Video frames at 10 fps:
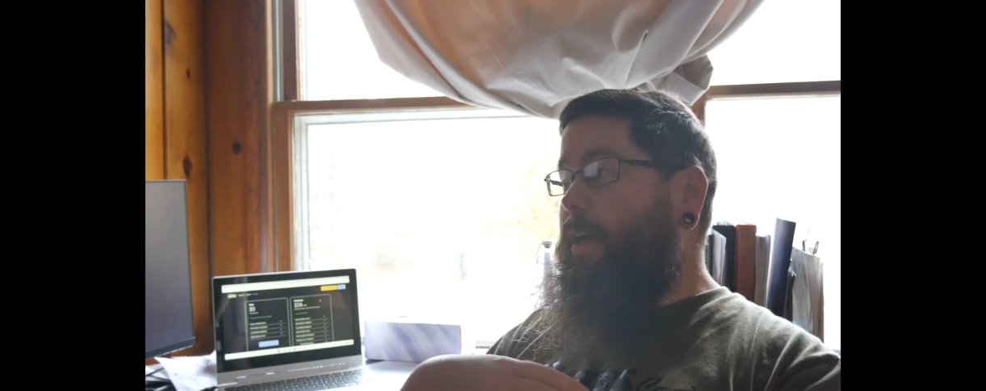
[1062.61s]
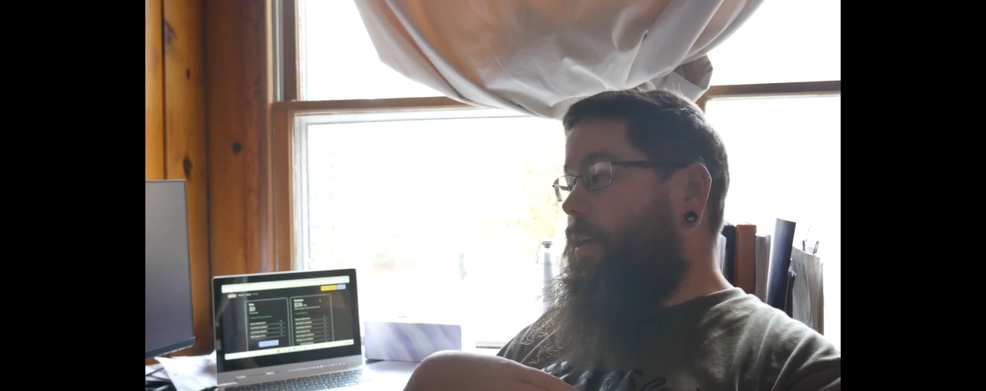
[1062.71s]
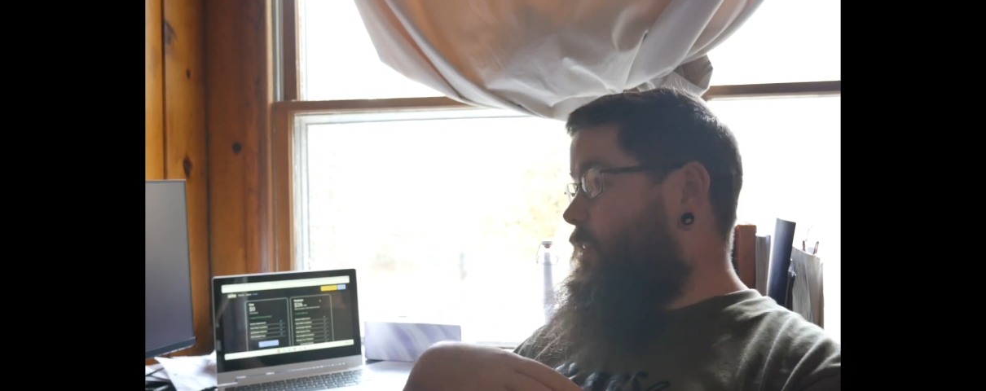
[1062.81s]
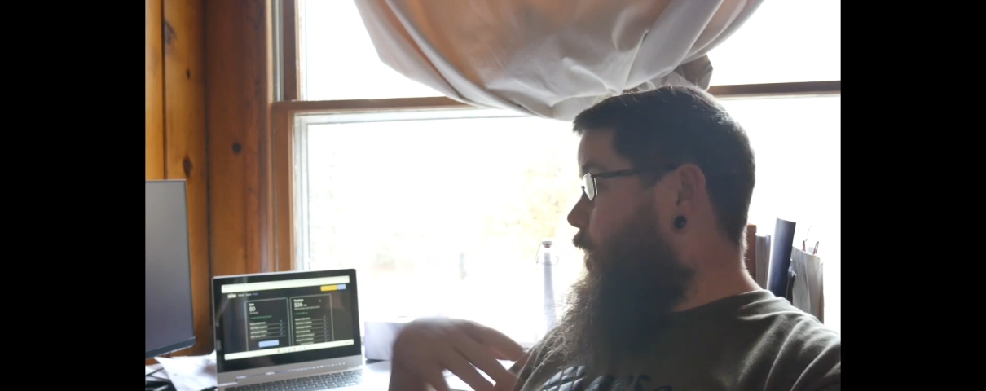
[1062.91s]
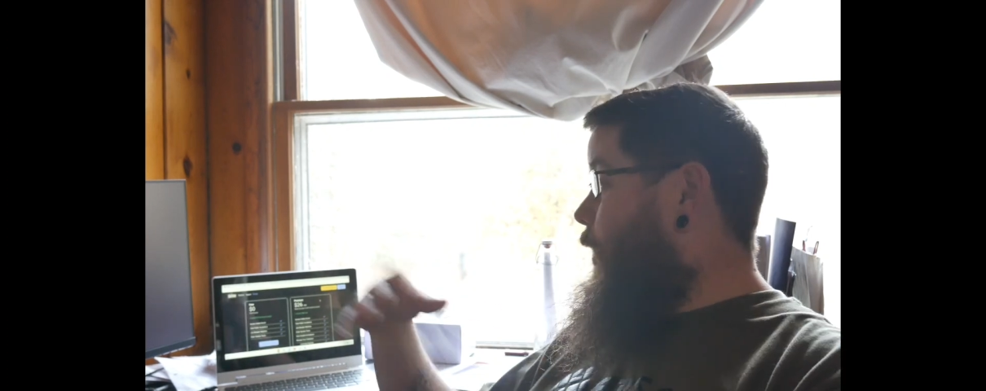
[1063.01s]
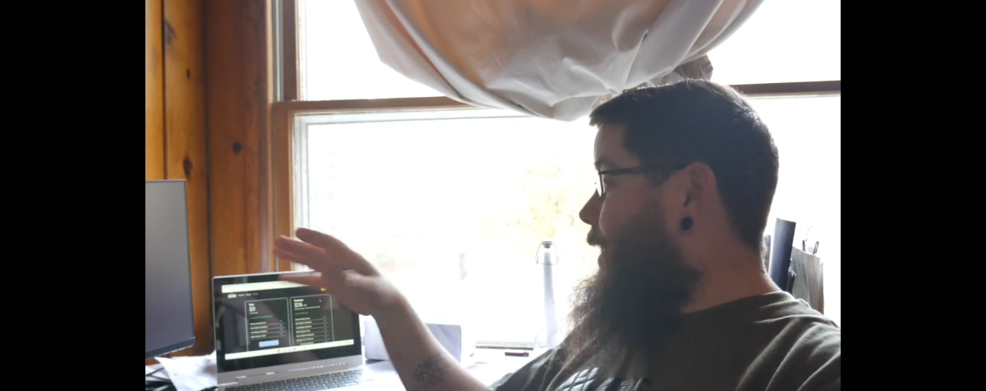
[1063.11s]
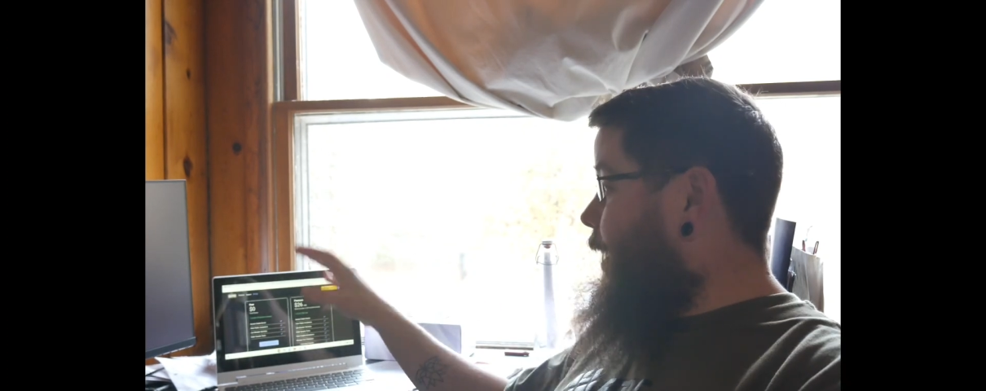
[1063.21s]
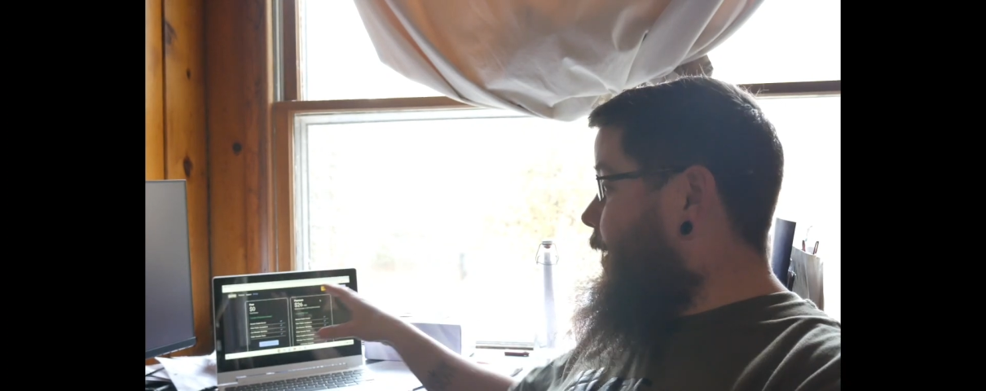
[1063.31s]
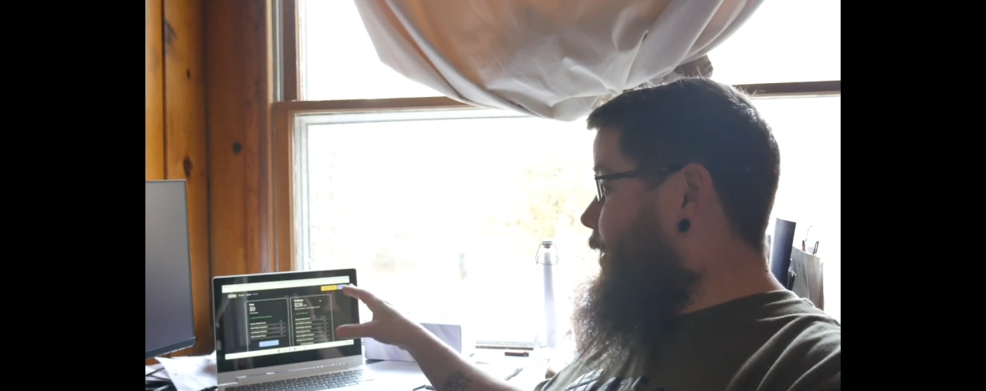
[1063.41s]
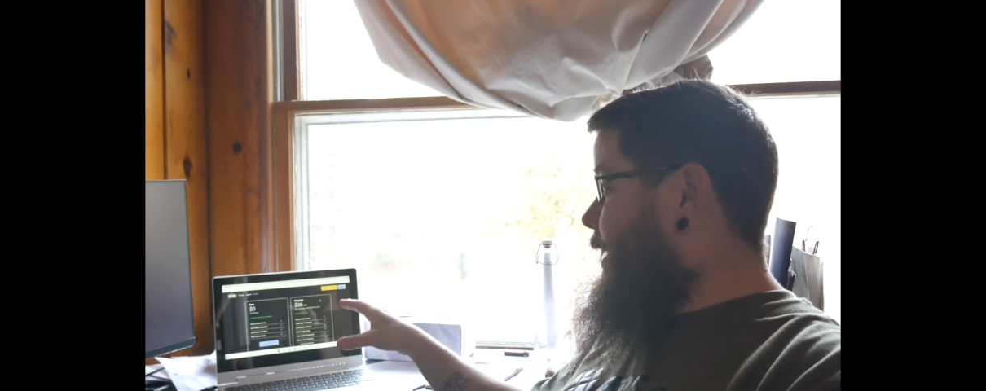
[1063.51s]
So I
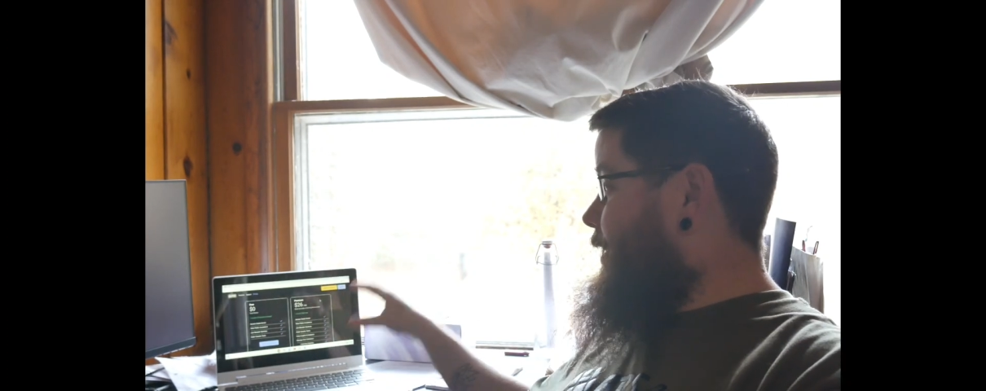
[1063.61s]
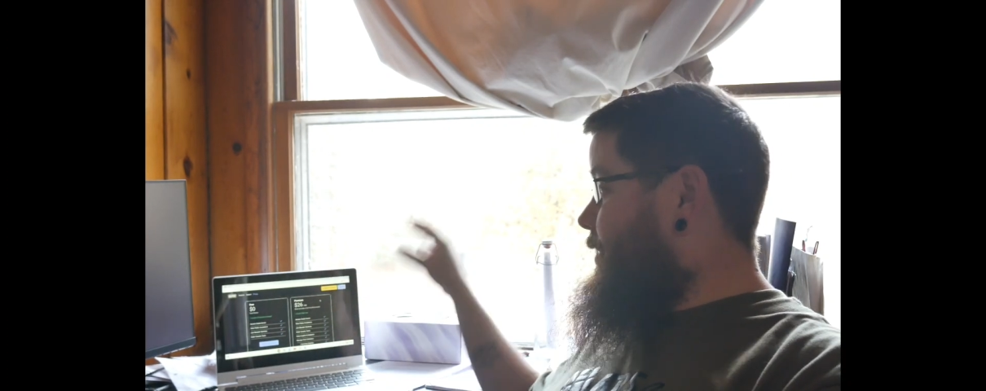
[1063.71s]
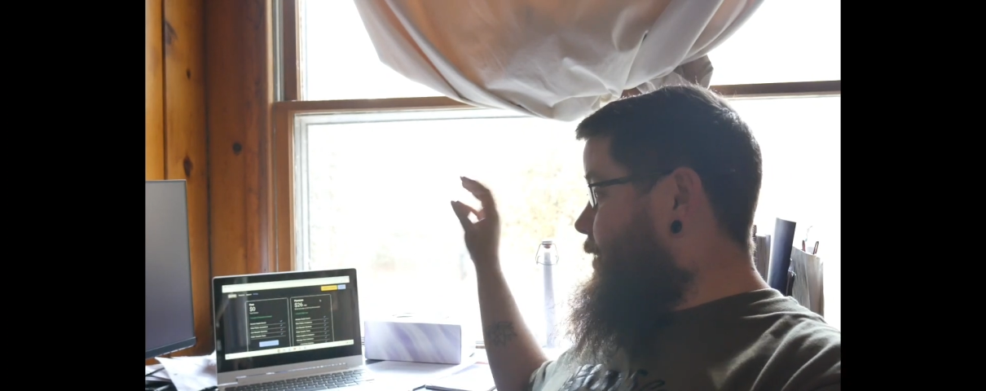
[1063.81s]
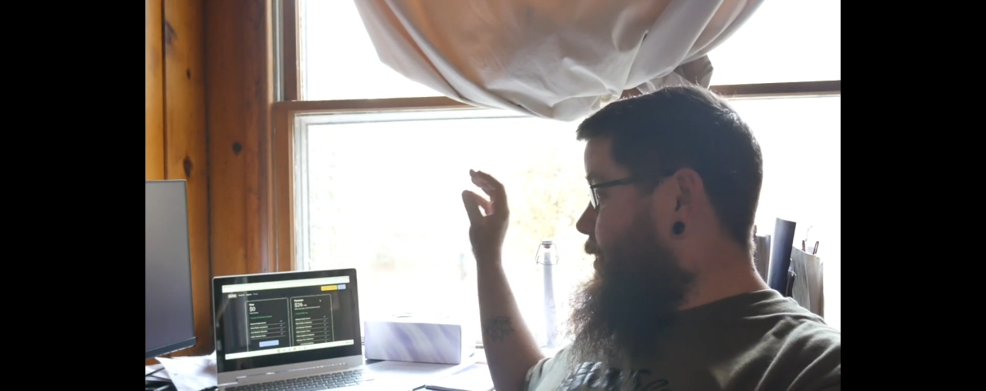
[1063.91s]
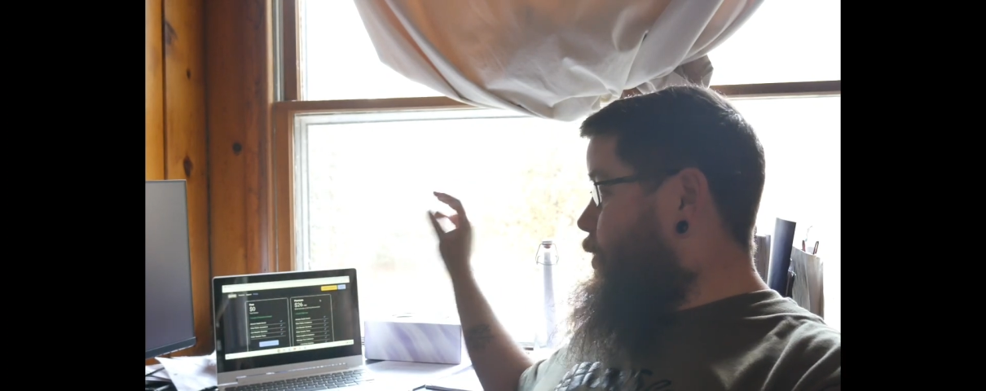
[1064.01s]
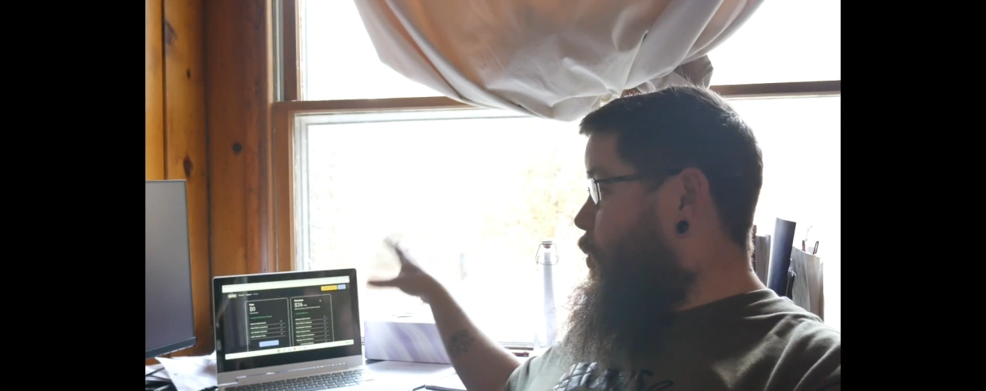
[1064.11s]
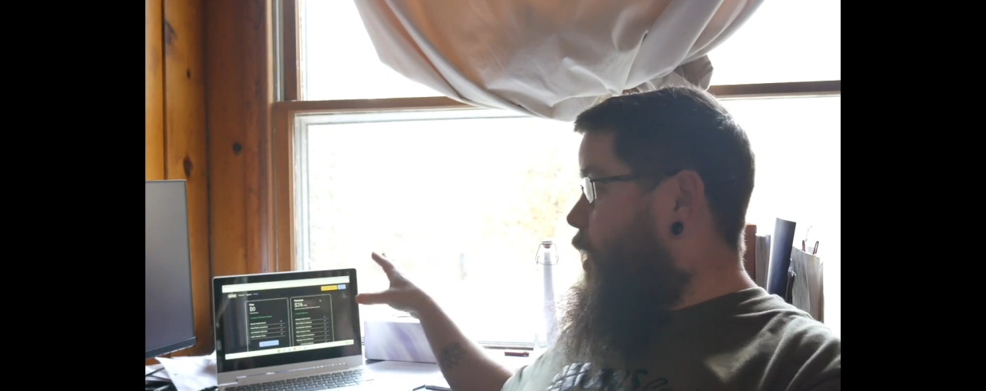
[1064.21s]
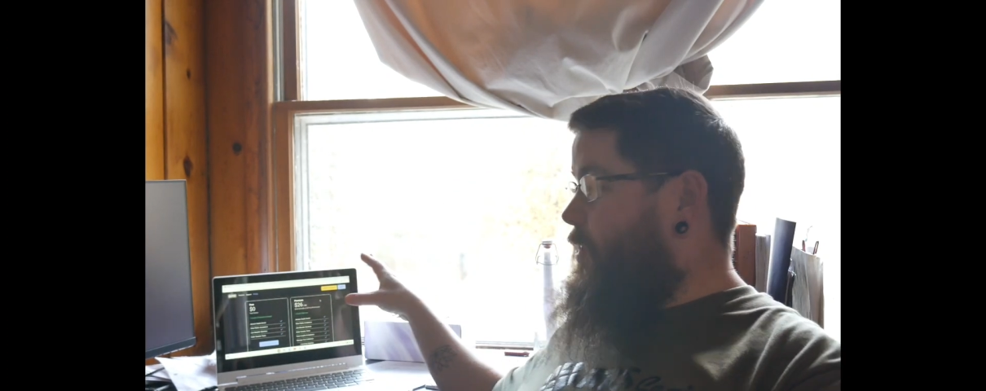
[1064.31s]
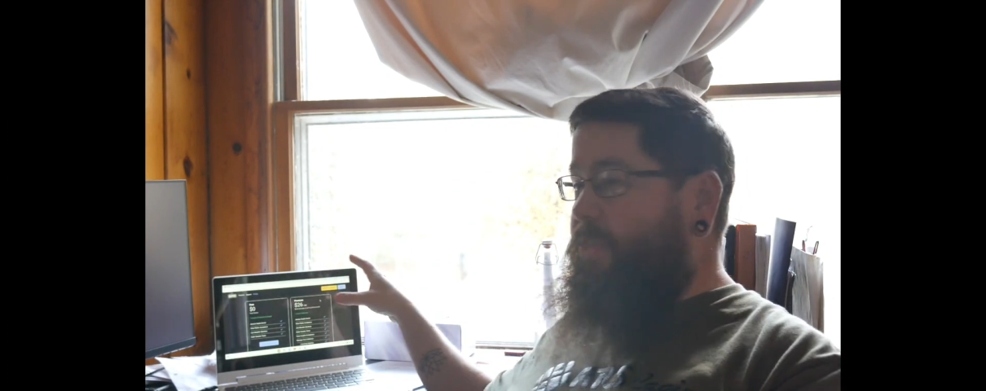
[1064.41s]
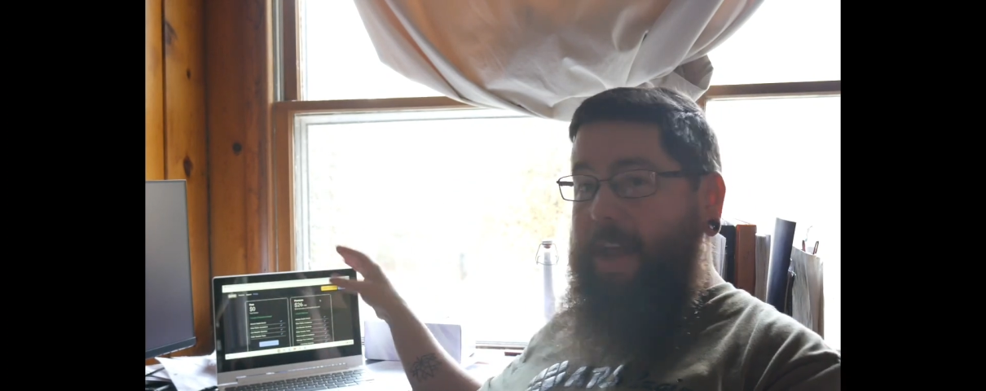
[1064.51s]
like this. It's a
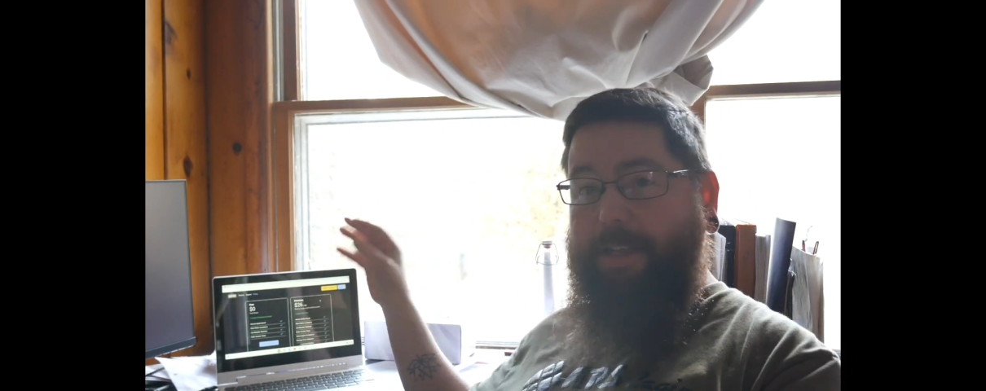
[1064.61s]
one thing.